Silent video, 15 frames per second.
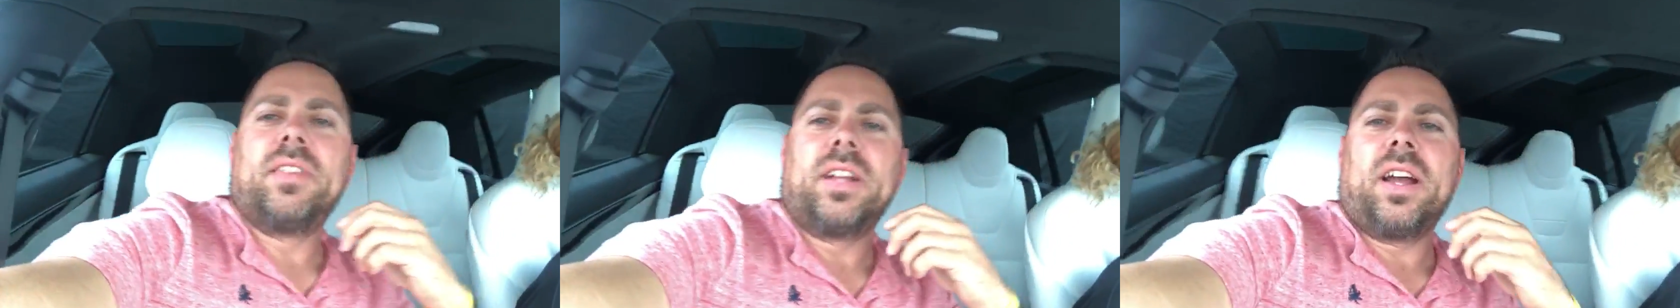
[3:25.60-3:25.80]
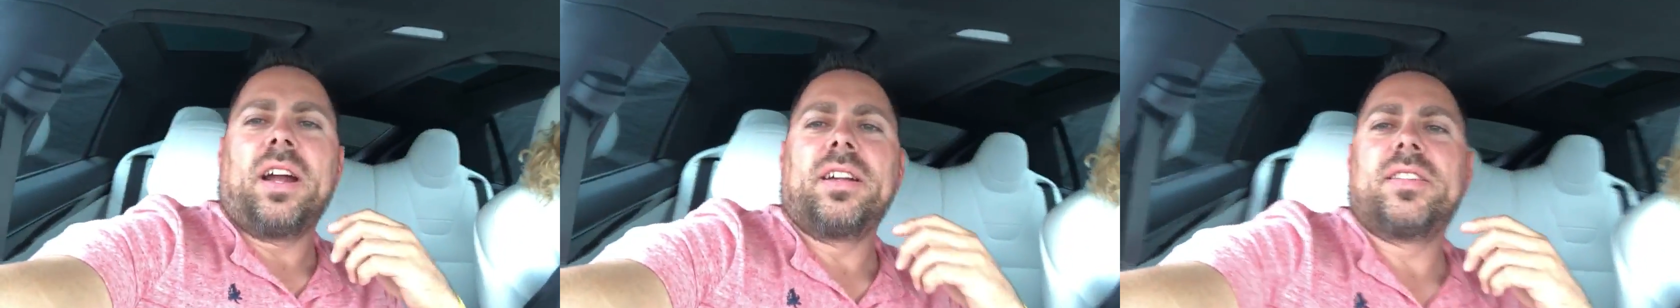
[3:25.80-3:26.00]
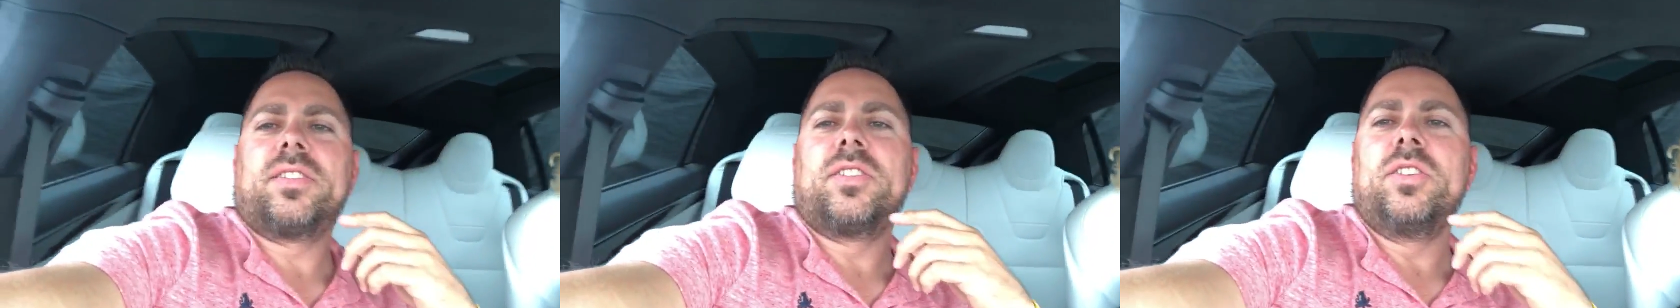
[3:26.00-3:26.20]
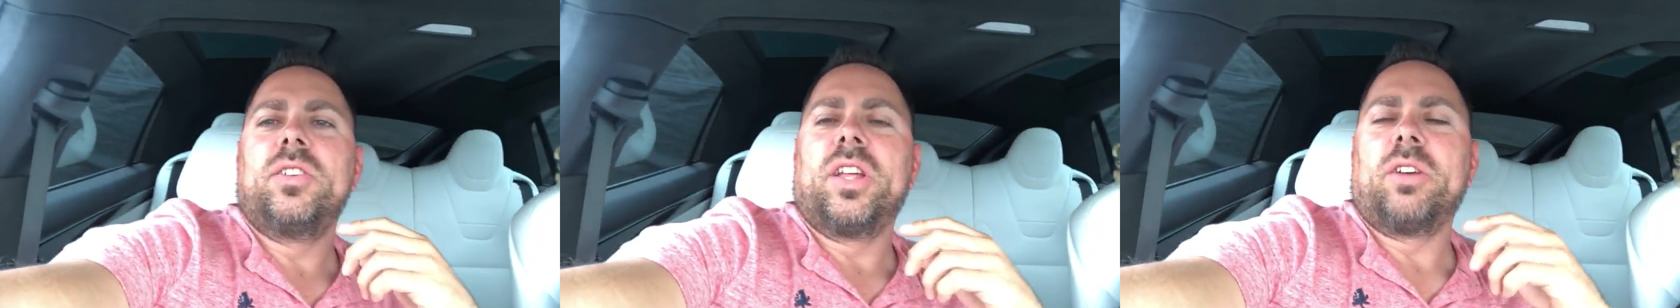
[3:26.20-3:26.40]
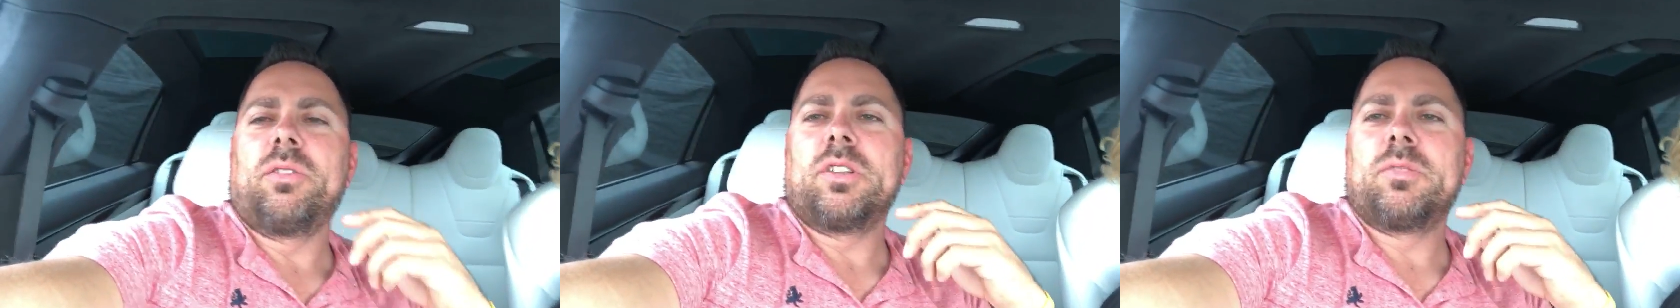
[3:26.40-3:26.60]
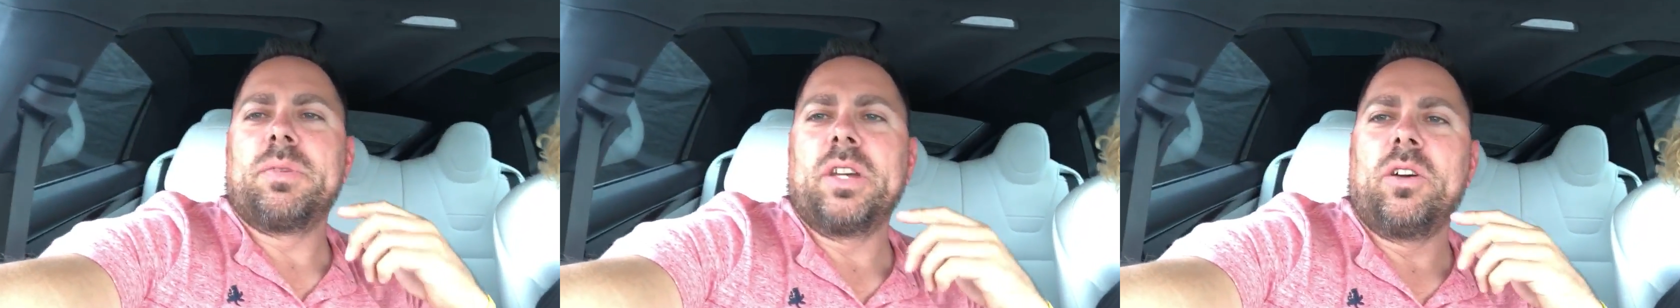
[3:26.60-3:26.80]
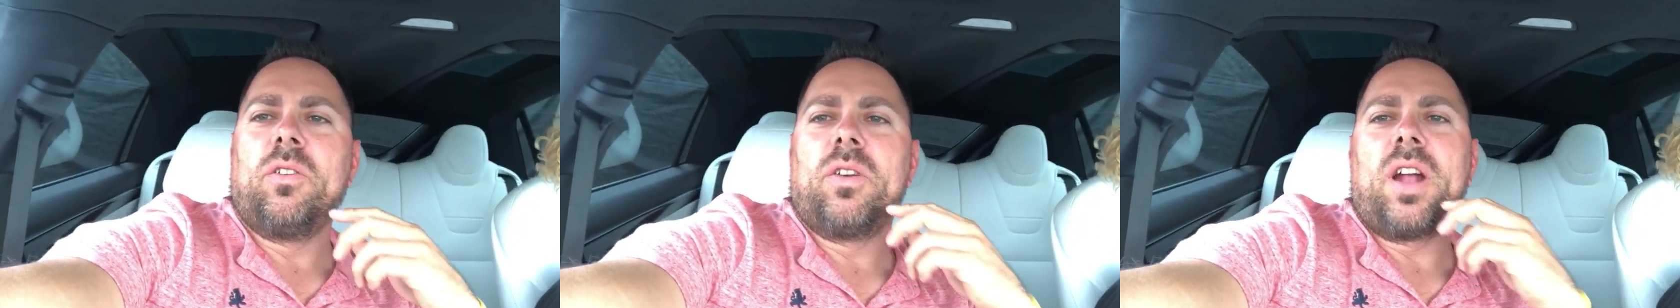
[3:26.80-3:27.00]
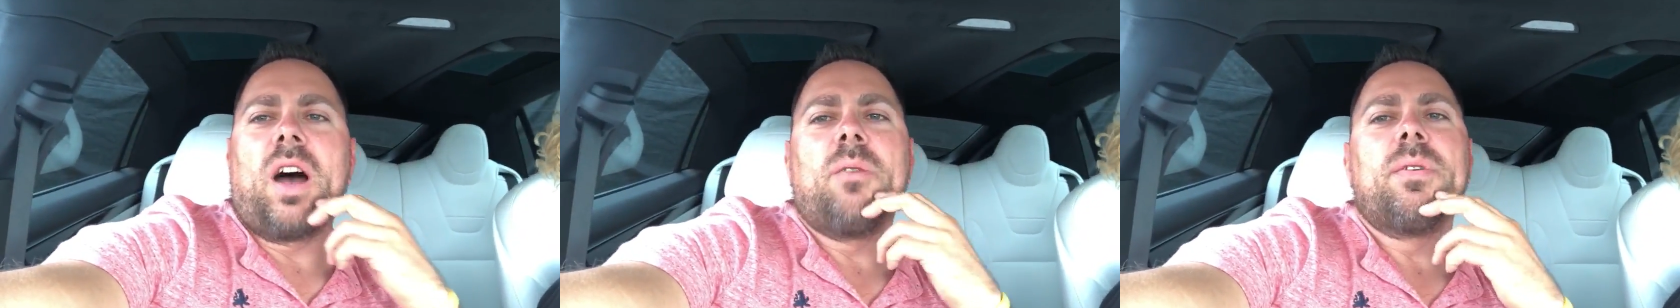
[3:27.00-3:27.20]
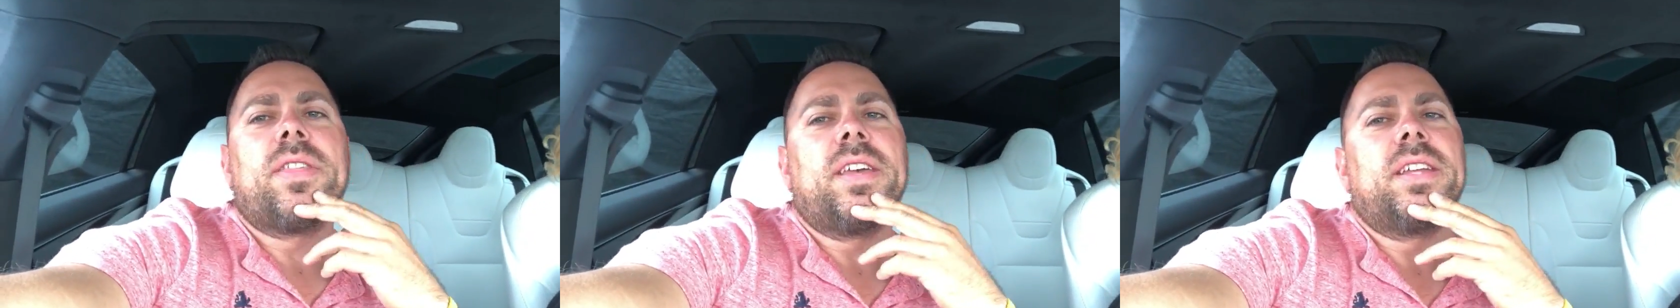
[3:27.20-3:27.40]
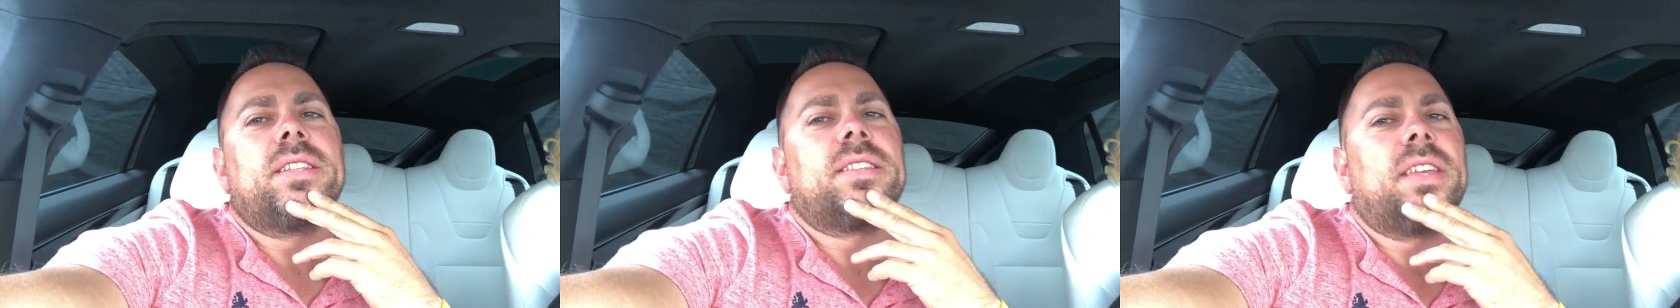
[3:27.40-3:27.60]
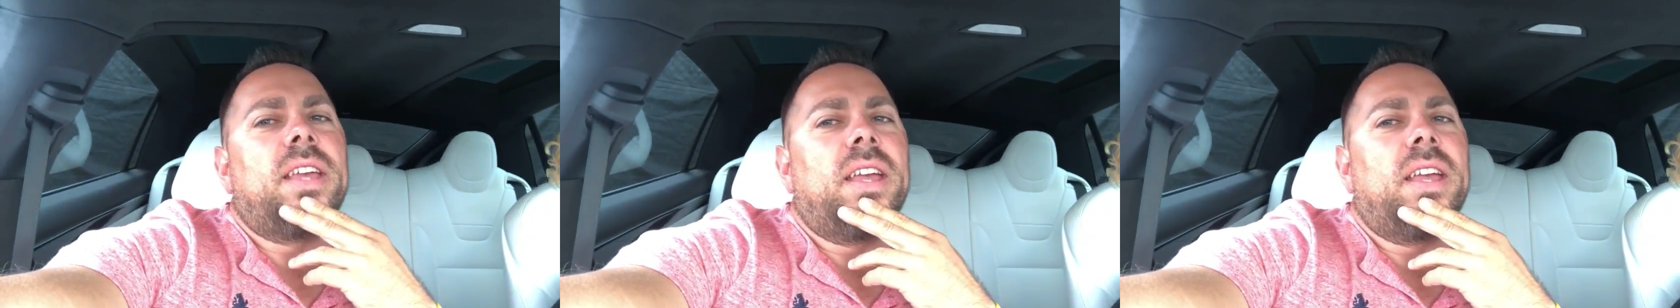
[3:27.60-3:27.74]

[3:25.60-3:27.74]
in regards to like what's been going on with it